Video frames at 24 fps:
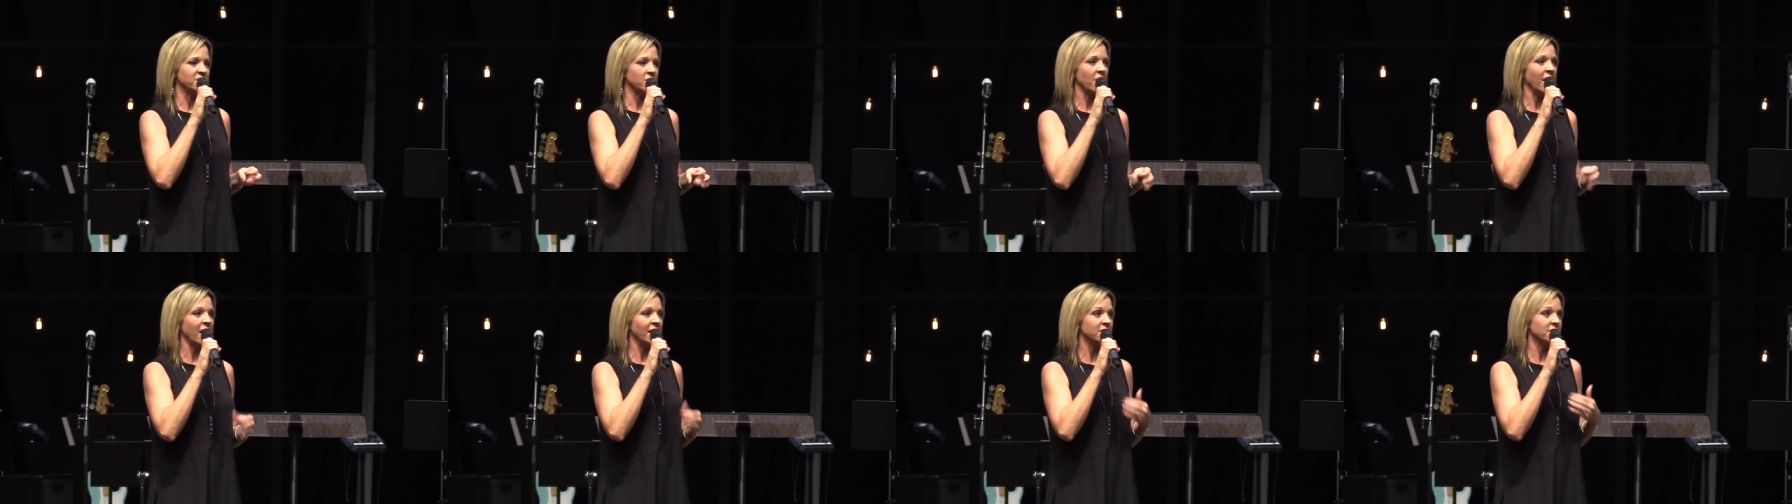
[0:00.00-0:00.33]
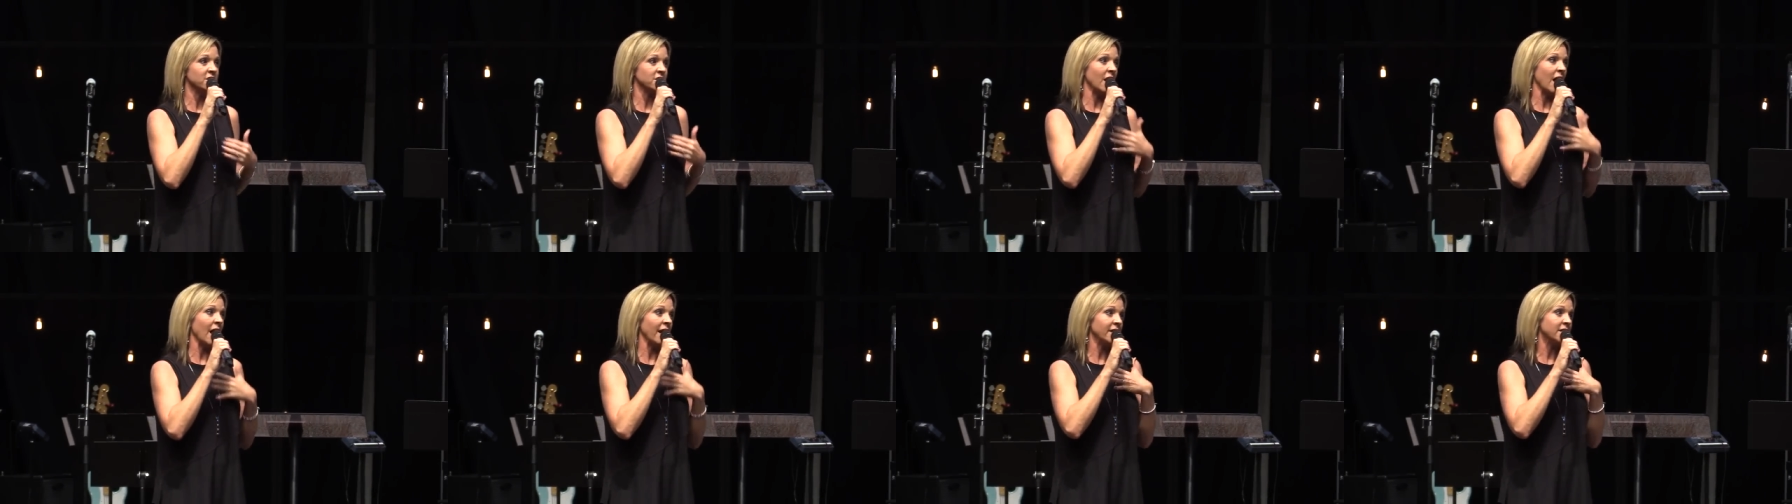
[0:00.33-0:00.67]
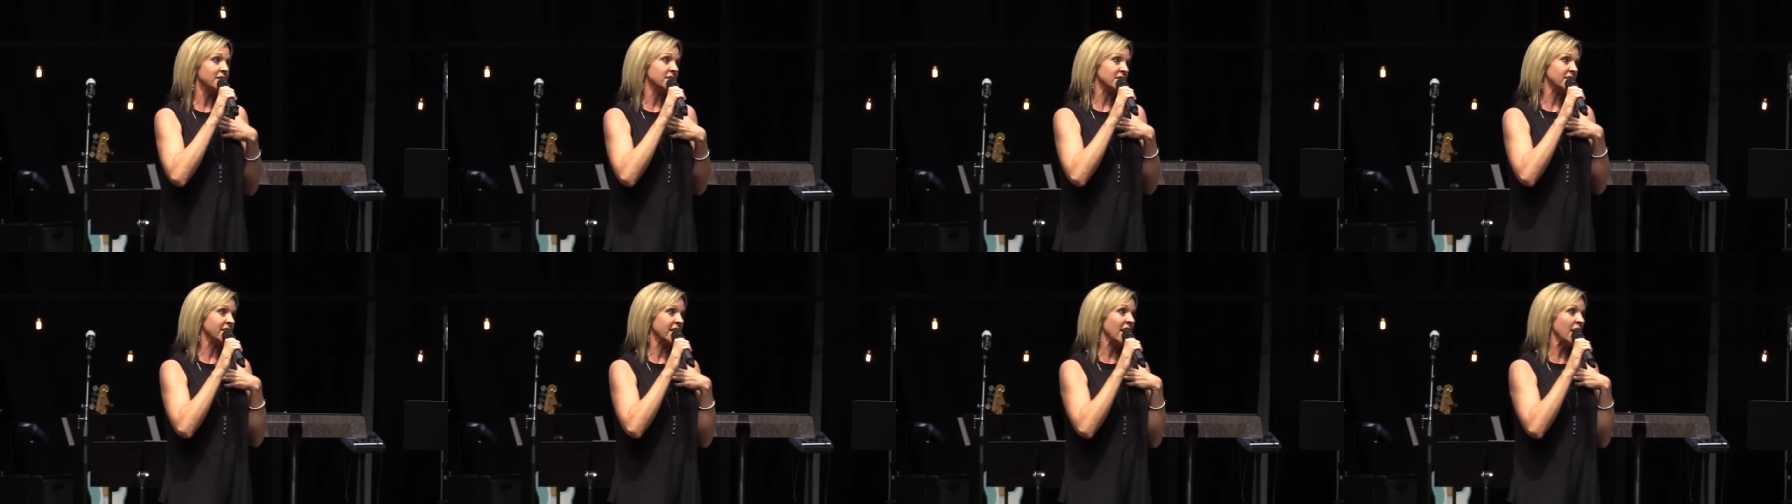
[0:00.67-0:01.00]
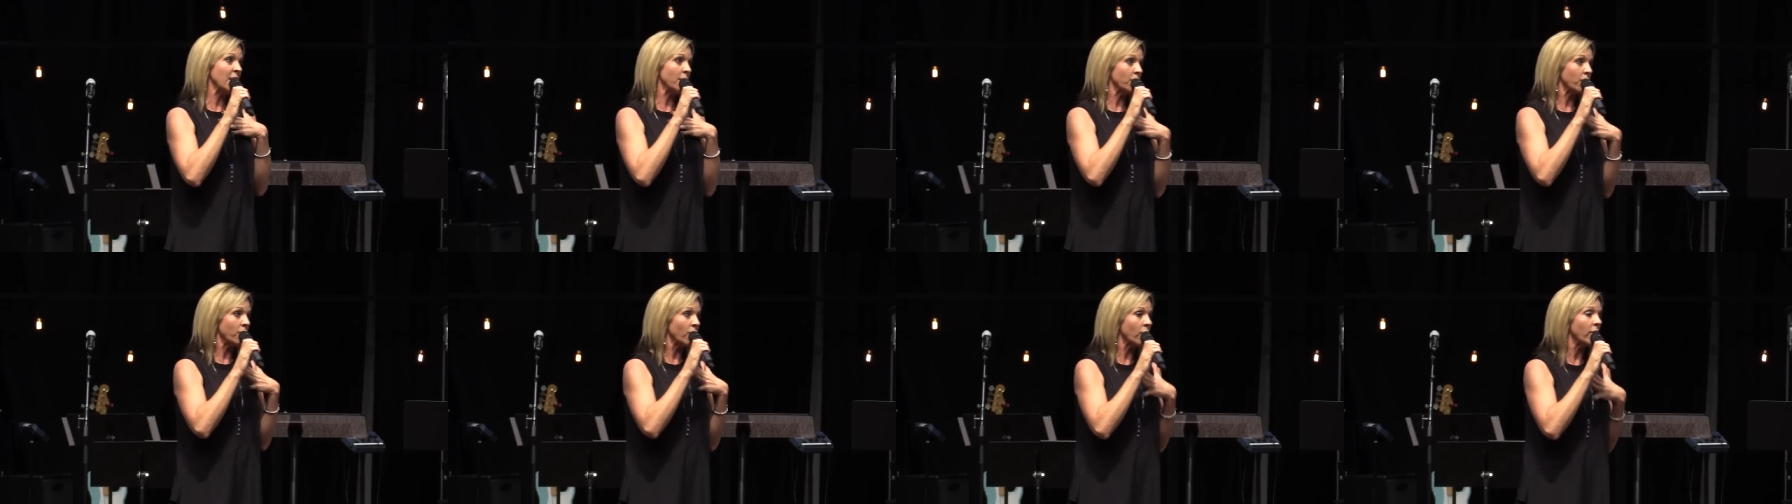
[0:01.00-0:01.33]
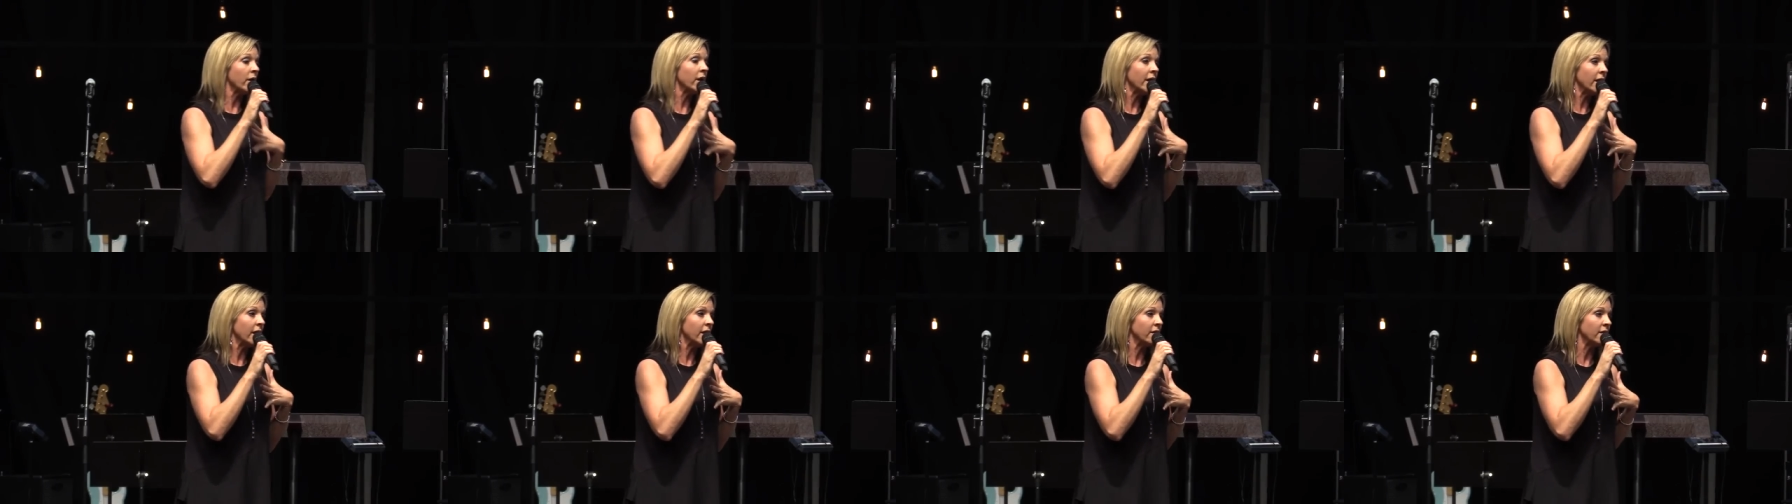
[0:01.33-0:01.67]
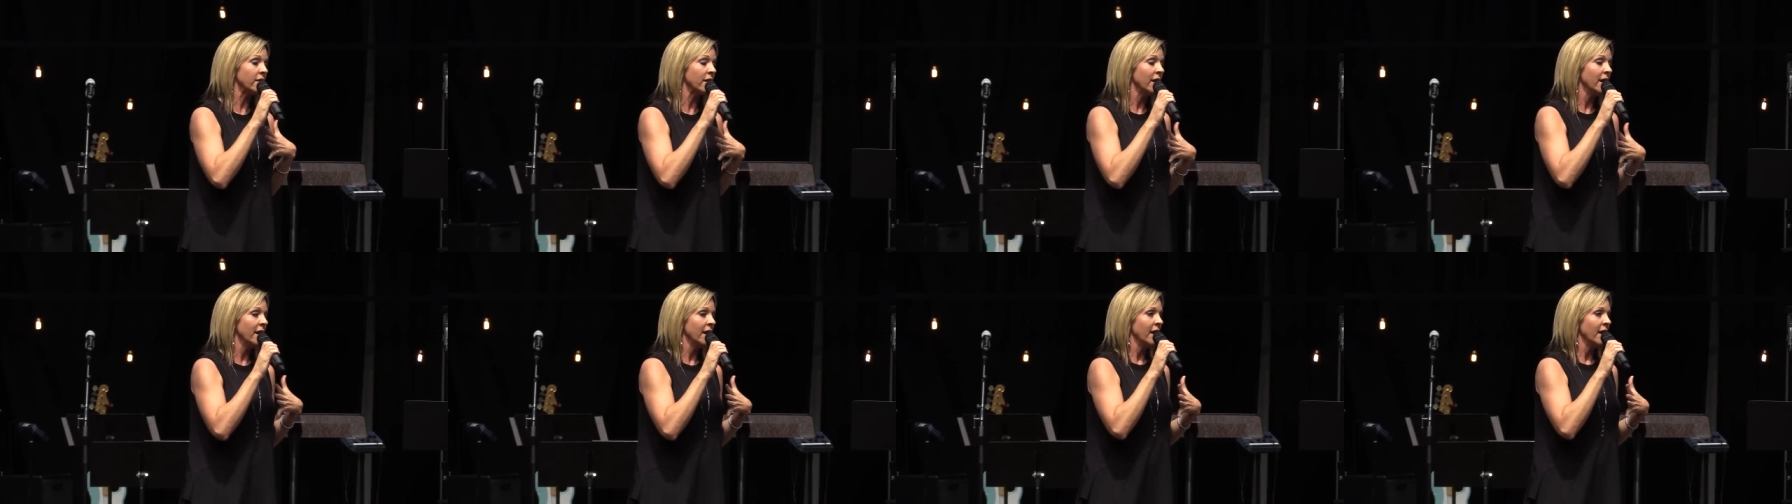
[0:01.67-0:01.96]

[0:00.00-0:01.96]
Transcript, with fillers: So I just I just can't breathe,